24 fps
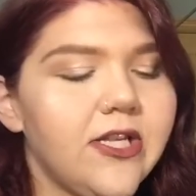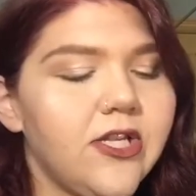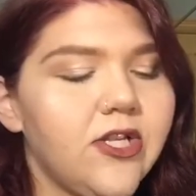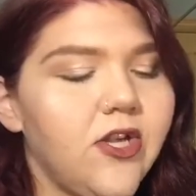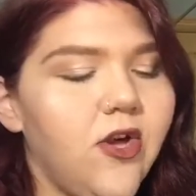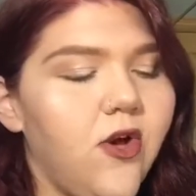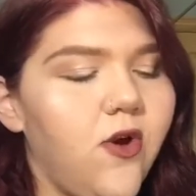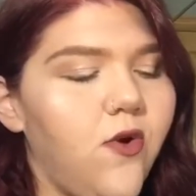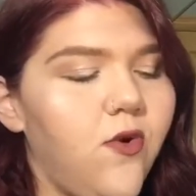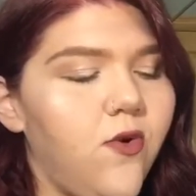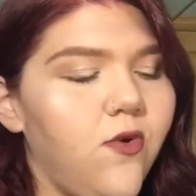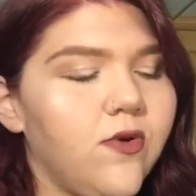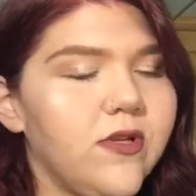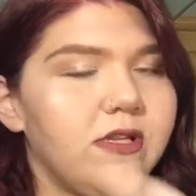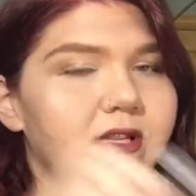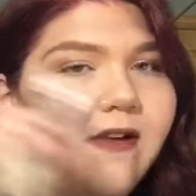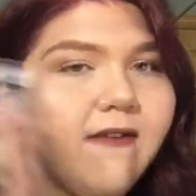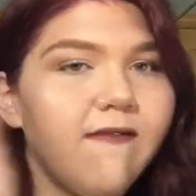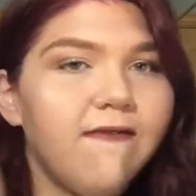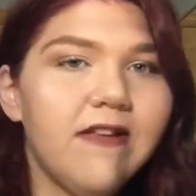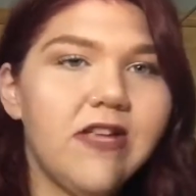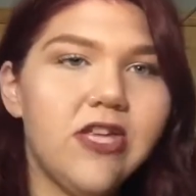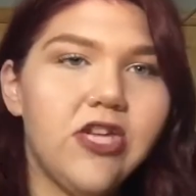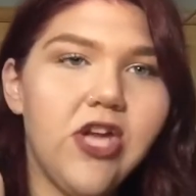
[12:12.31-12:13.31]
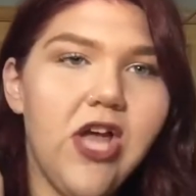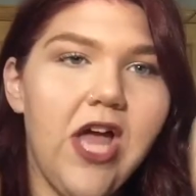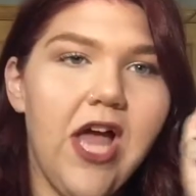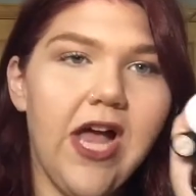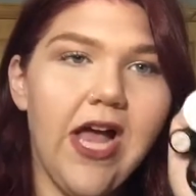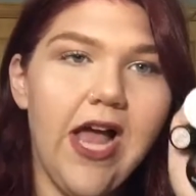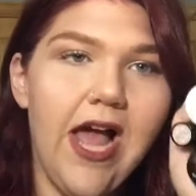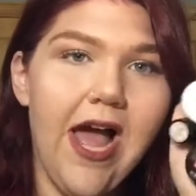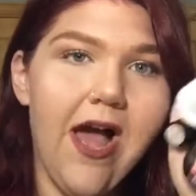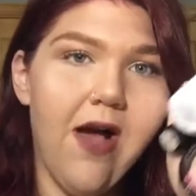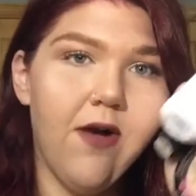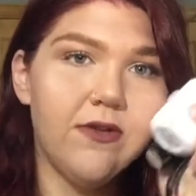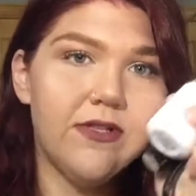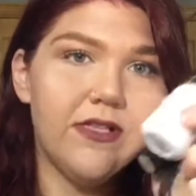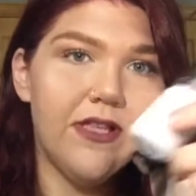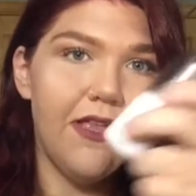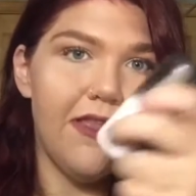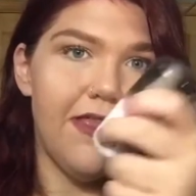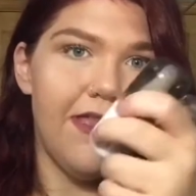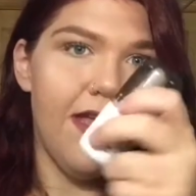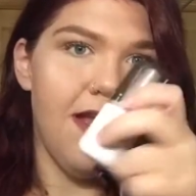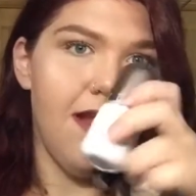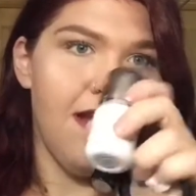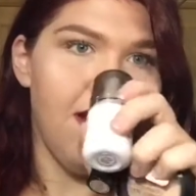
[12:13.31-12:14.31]
So definitely check out
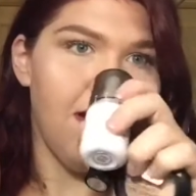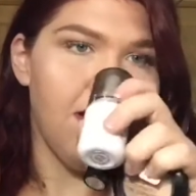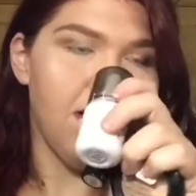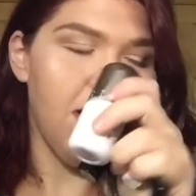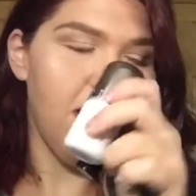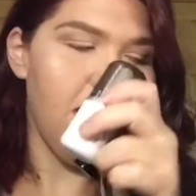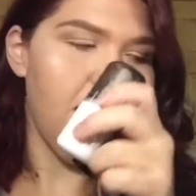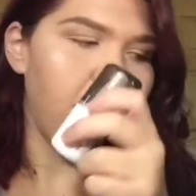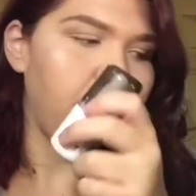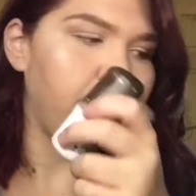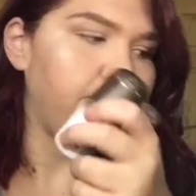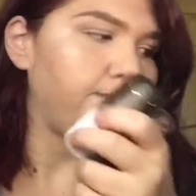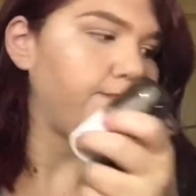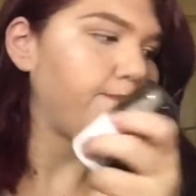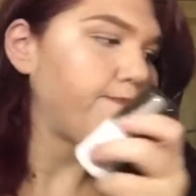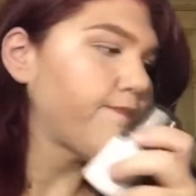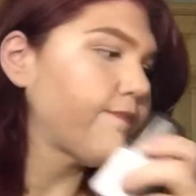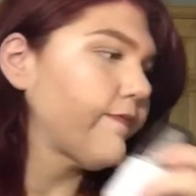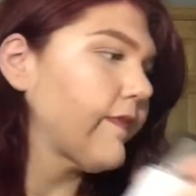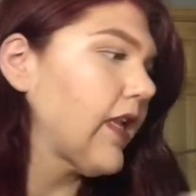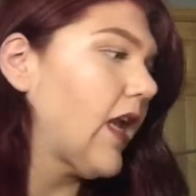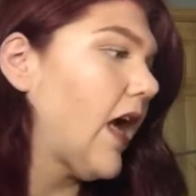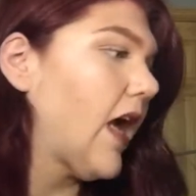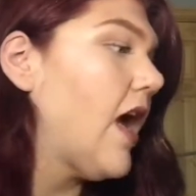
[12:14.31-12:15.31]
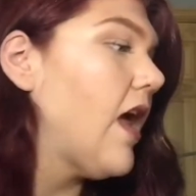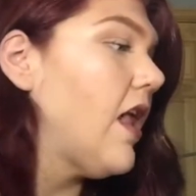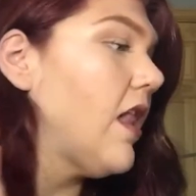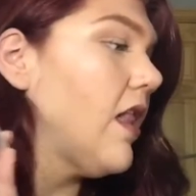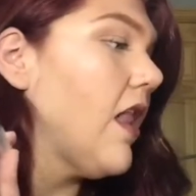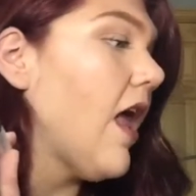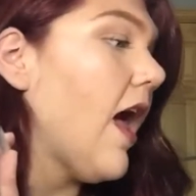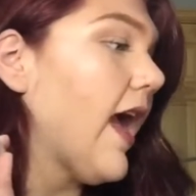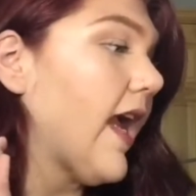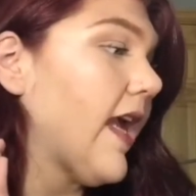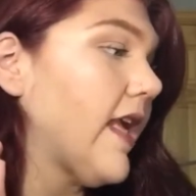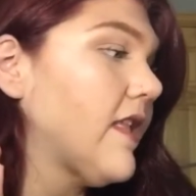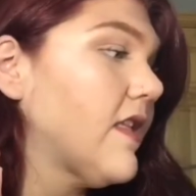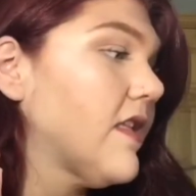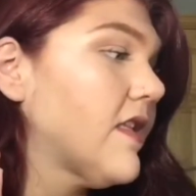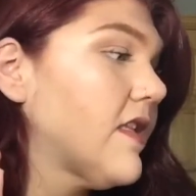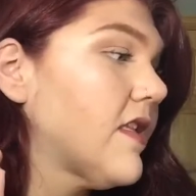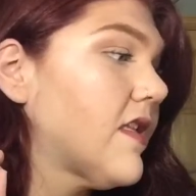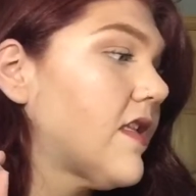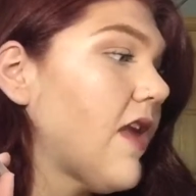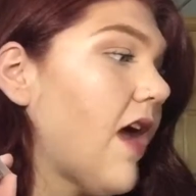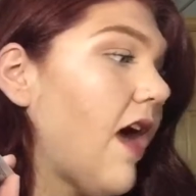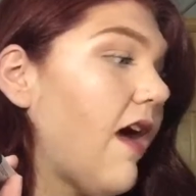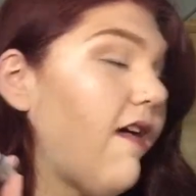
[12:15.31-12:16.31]
their um,
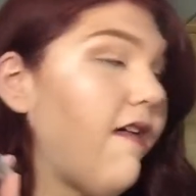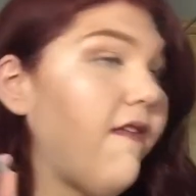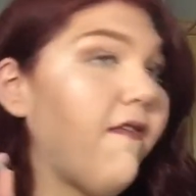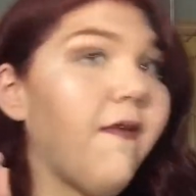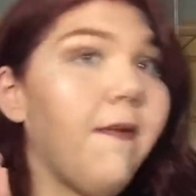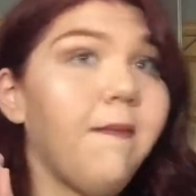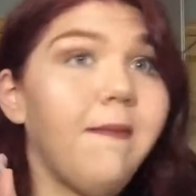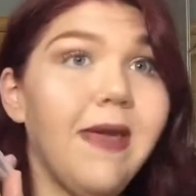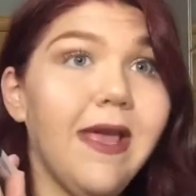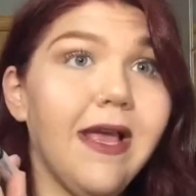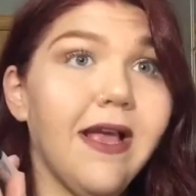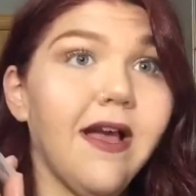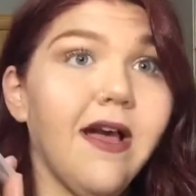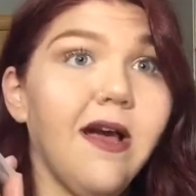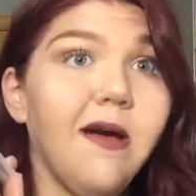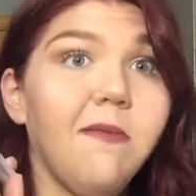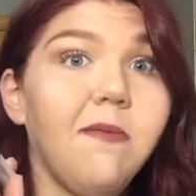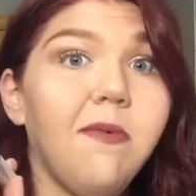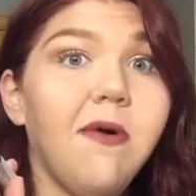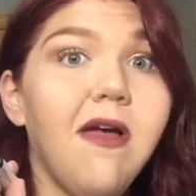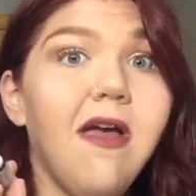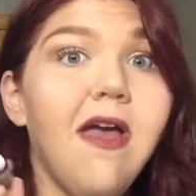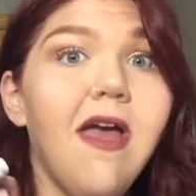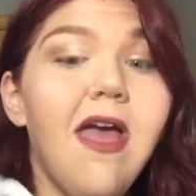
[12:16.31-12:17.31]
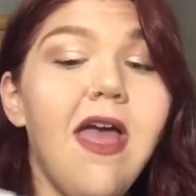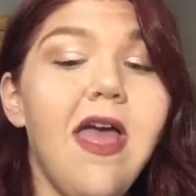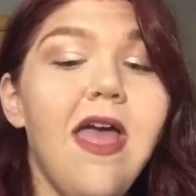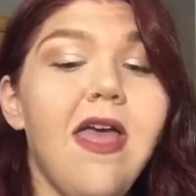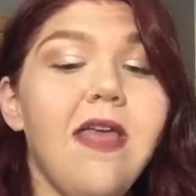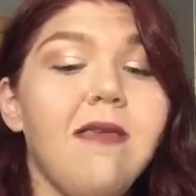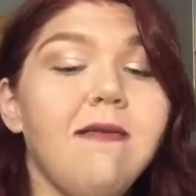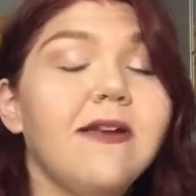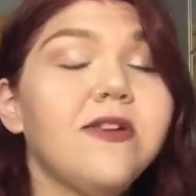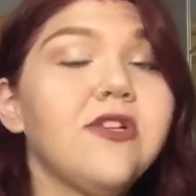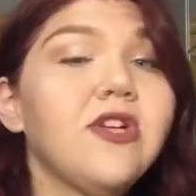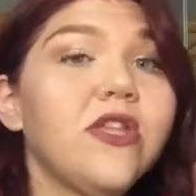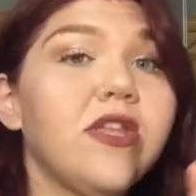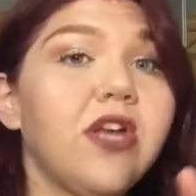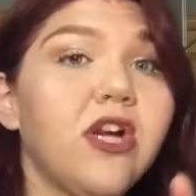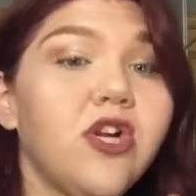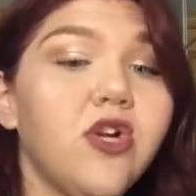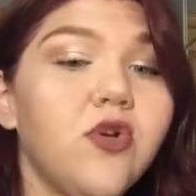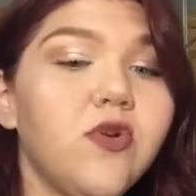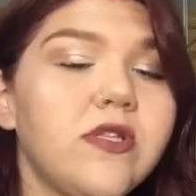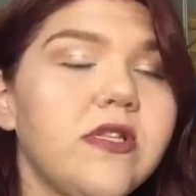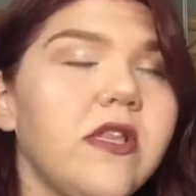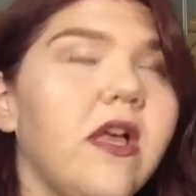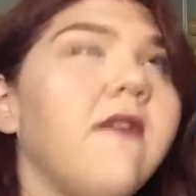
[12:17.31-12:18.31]
lines of makeup, especially their
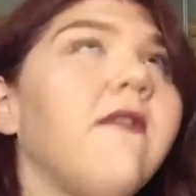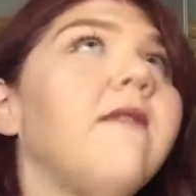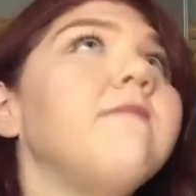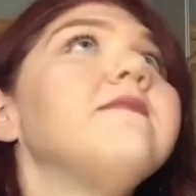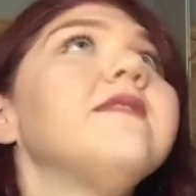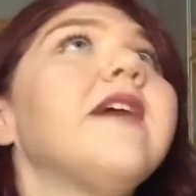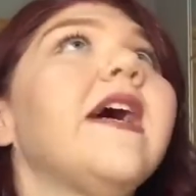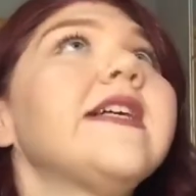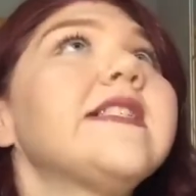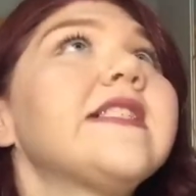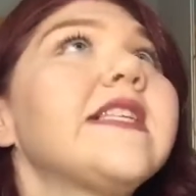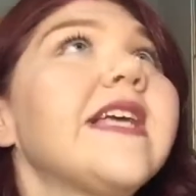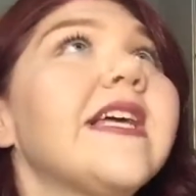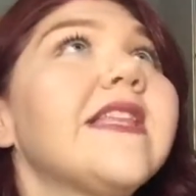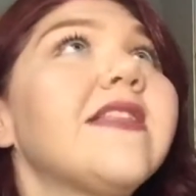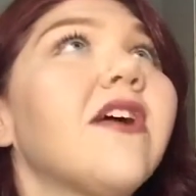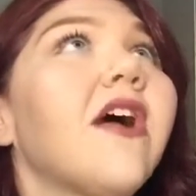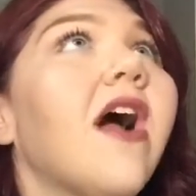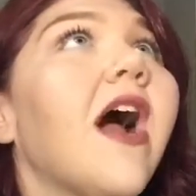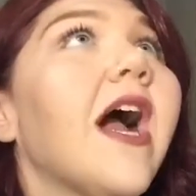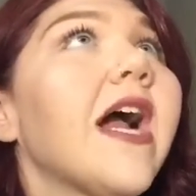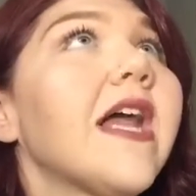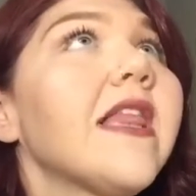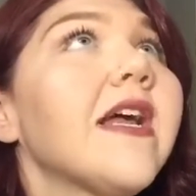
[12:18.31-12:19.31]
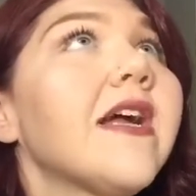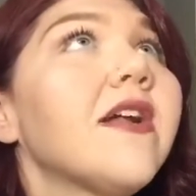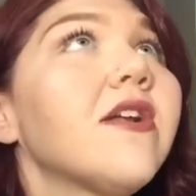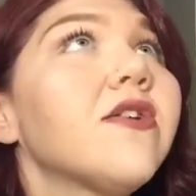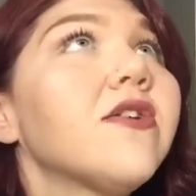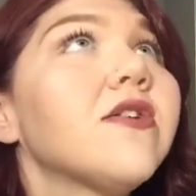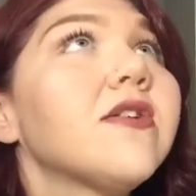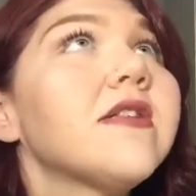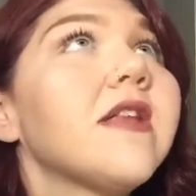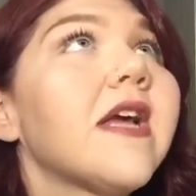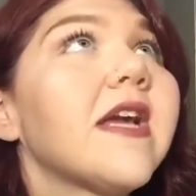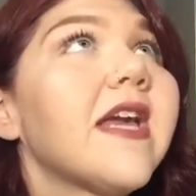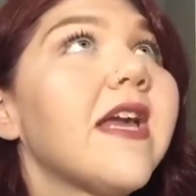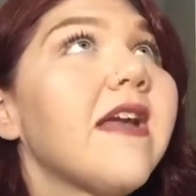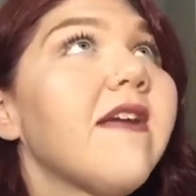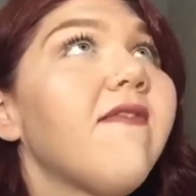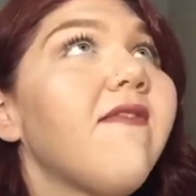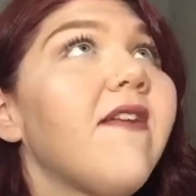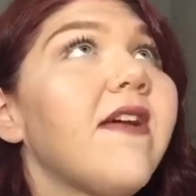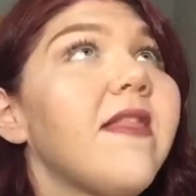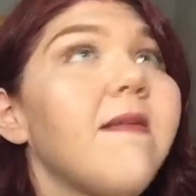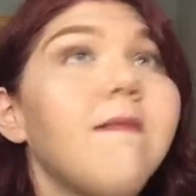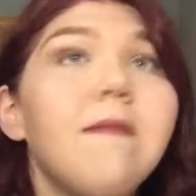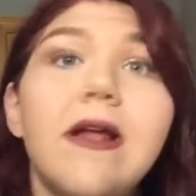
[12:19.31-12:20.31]
new stuff. I'm dying to get their highlighters. I can't
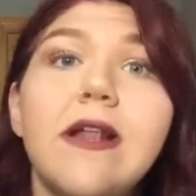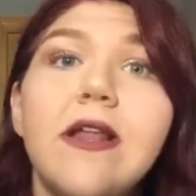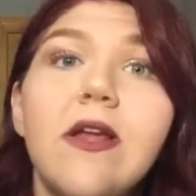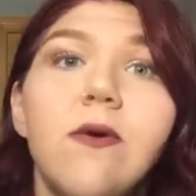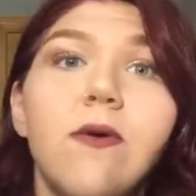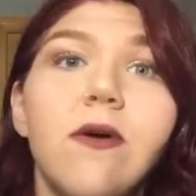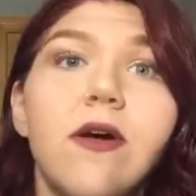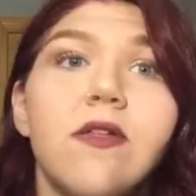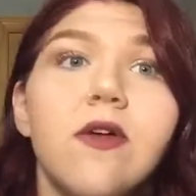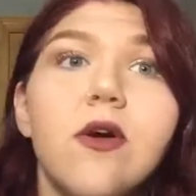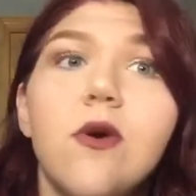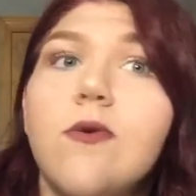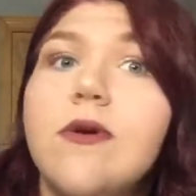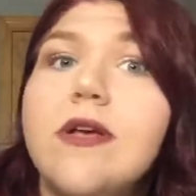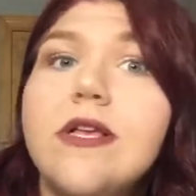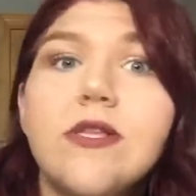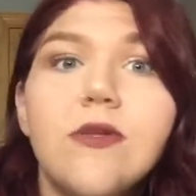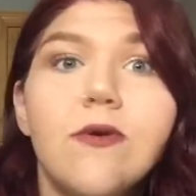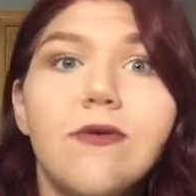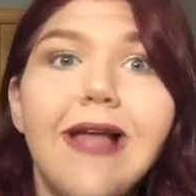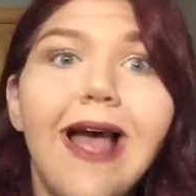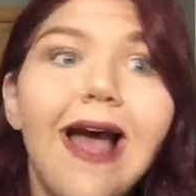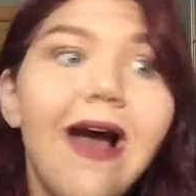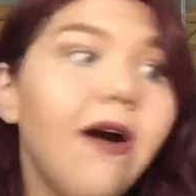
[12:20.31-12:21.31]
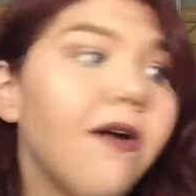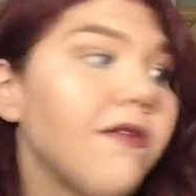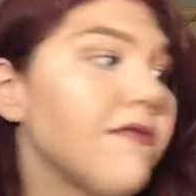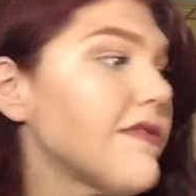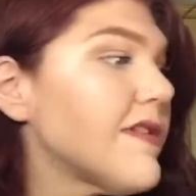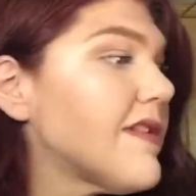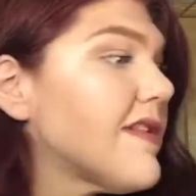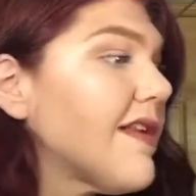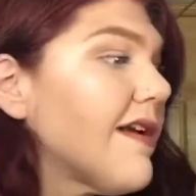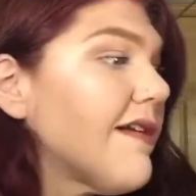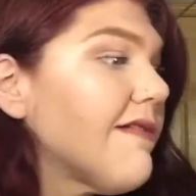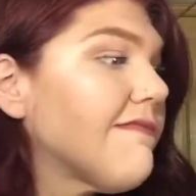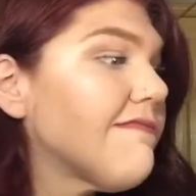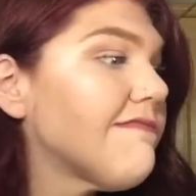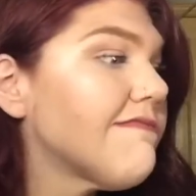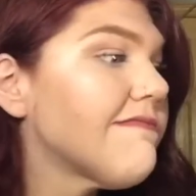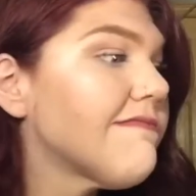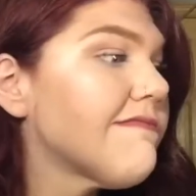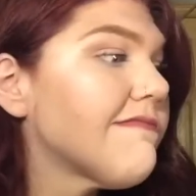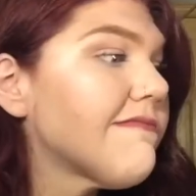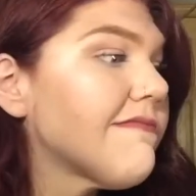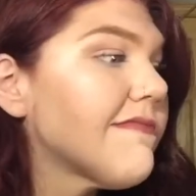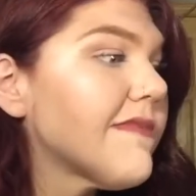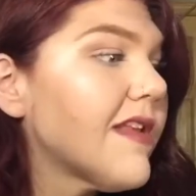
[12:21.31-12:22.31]
find them anywhere. They're always sold out, so
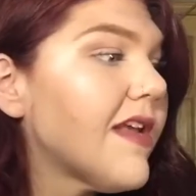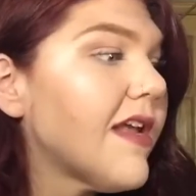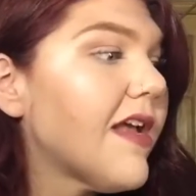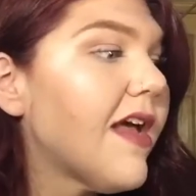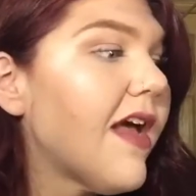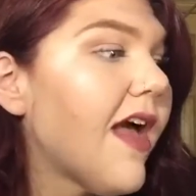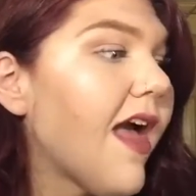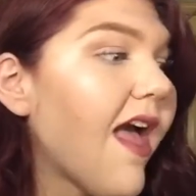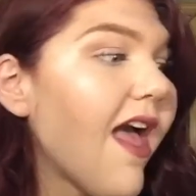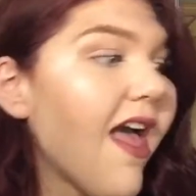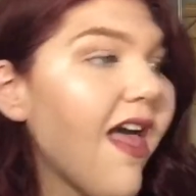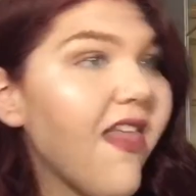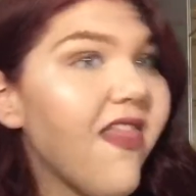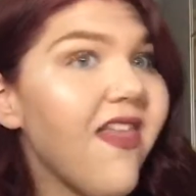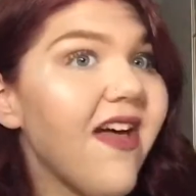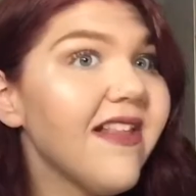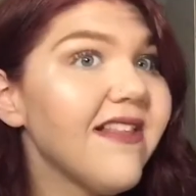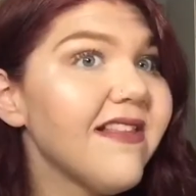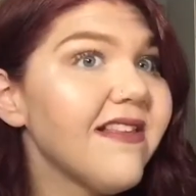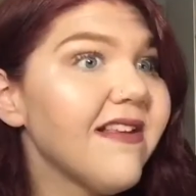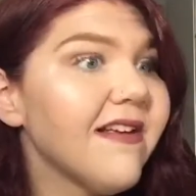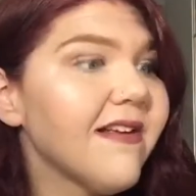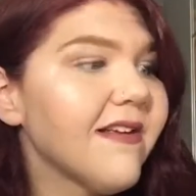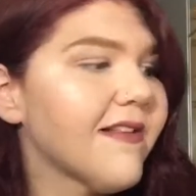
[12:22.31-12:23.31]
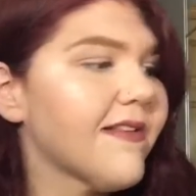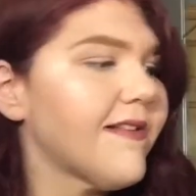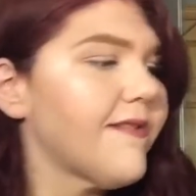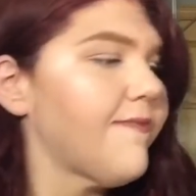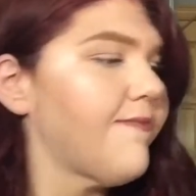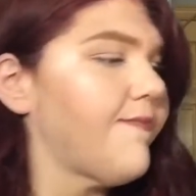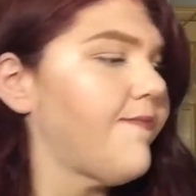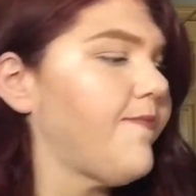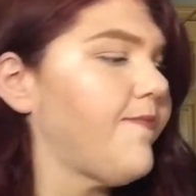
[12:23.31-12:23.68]
that sucks.